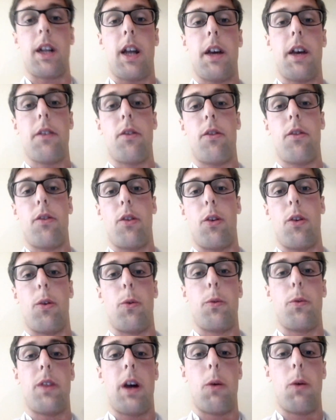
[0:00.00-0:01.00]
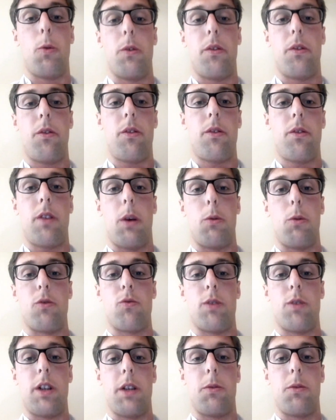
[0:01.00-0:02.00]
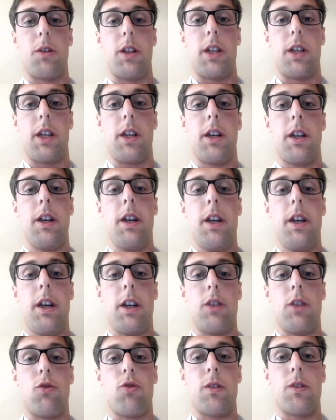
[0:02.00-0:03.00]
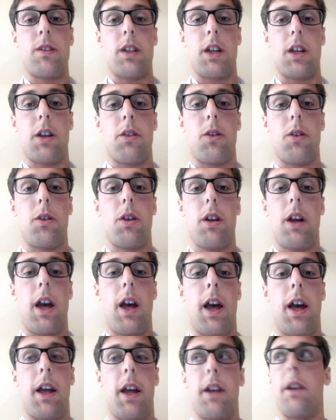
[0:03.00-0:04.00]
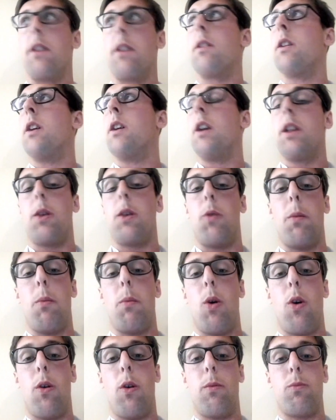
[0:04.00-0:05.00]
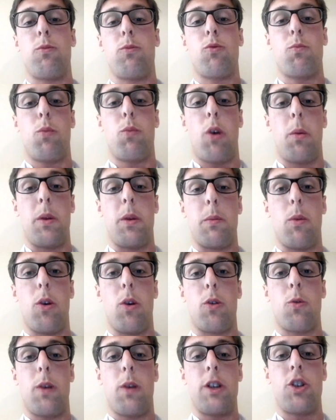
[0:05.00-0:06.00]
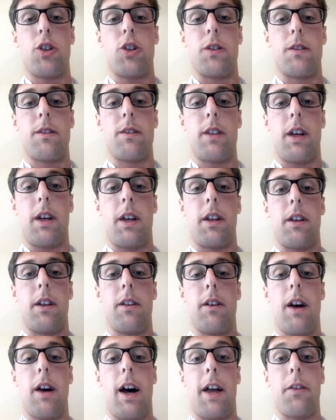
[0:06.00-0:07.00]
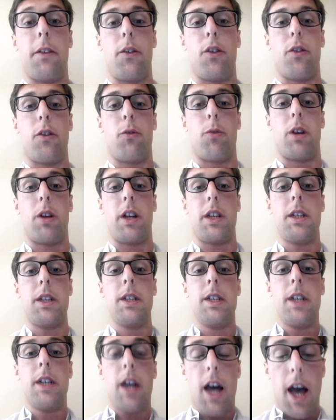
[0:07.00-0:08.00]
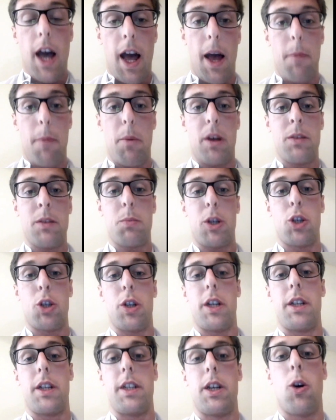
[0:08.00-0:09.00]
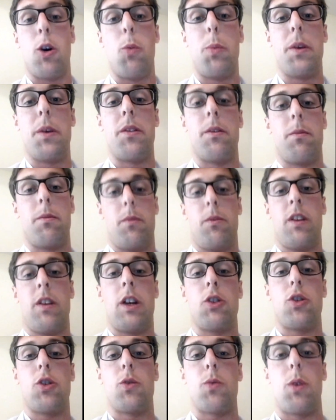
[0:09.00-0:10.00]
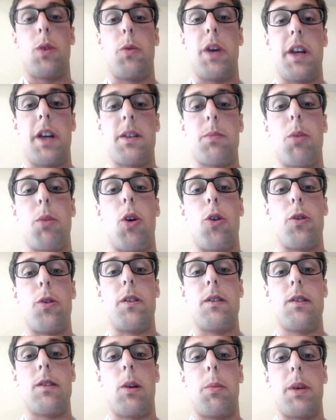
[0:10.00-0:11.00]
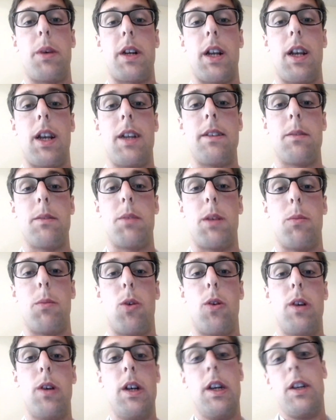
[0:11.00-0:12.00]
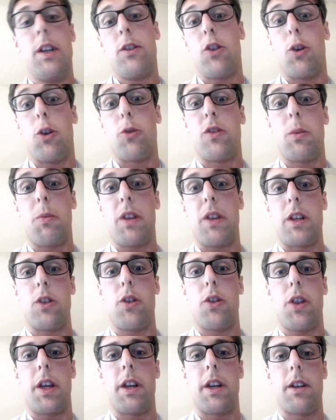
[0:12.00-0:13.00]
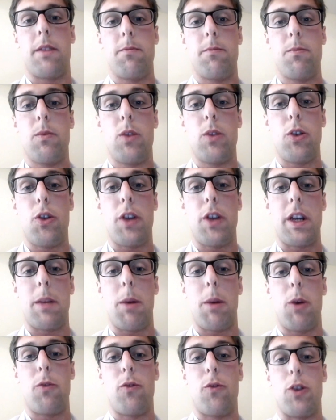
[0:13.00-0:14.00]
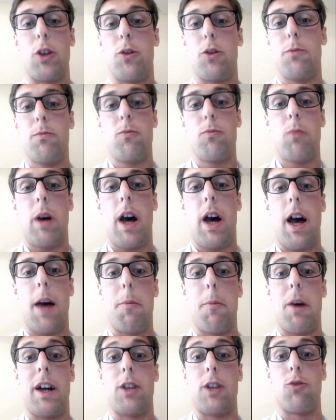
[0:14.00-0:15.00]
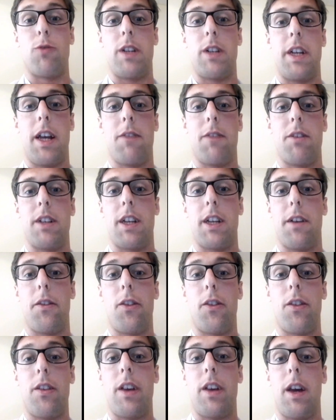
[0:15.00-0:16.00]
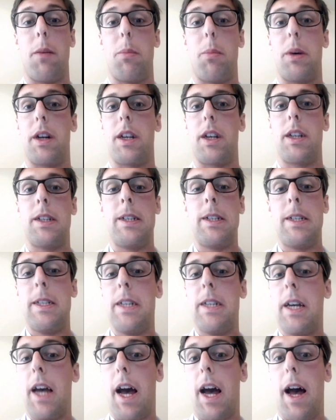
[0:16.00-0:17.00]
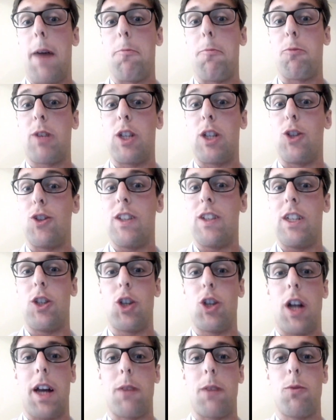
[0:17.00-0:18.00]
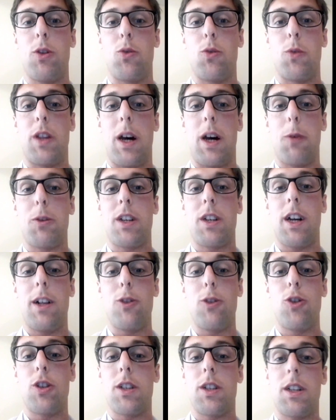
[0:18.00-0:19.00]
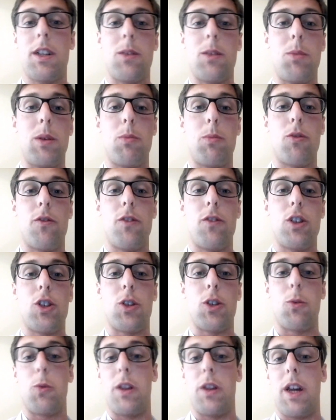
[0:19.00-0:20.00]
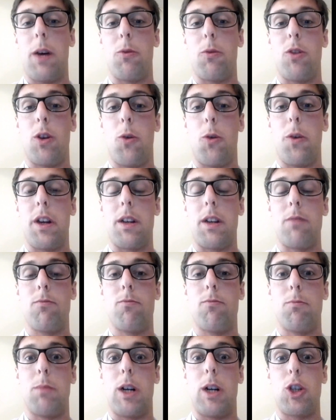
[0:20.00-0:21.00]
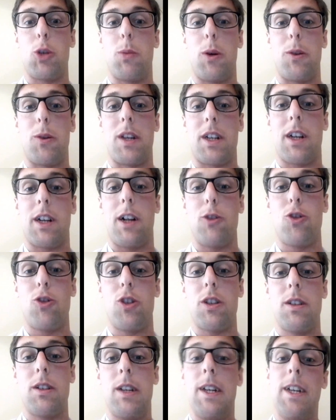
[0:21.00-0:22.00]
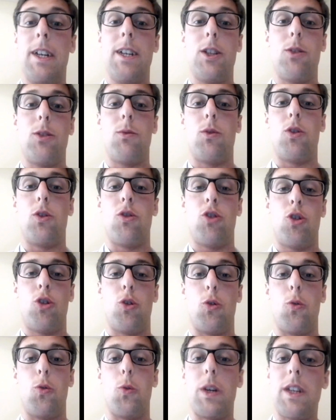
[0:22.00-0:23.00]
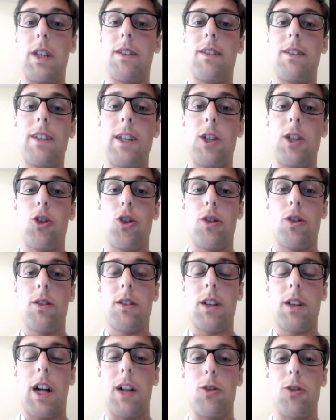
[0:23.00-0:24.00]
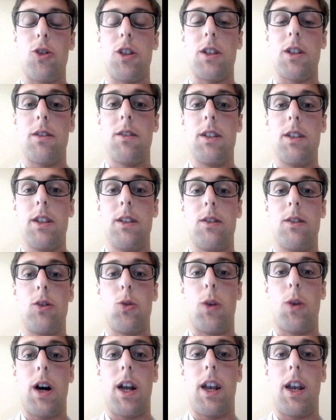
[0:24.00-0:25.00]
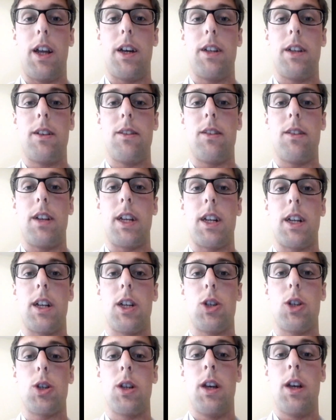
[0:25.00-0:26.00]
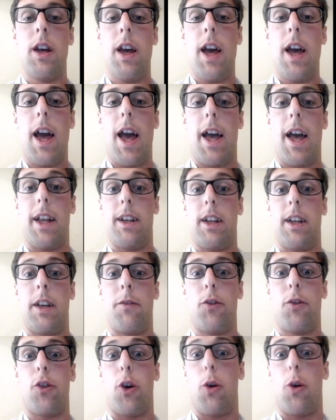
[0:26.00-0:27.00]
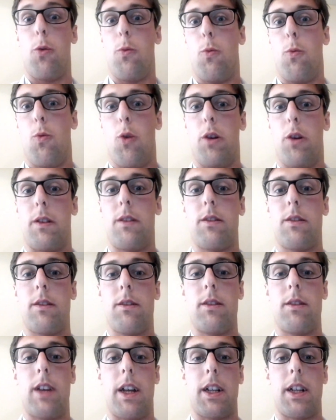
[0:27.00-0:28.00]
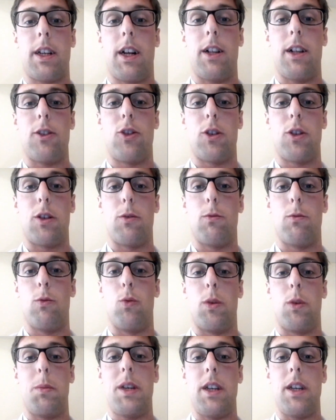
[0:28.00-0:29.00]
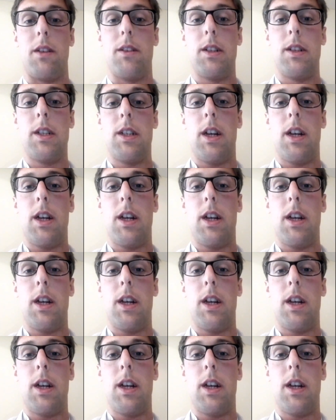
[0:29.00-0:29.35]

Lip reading: class? So that was really interesting, I thought, and there were probably more questions than answers, really, especially in the open sessions where we explored the topic a little bit more. So something to think about for you. I don't really have any answers here, but can you teach language without culture? Can you be proficient without knowing much about the culture? Should we teach culture to our learners in English? And if so, what that culture would be?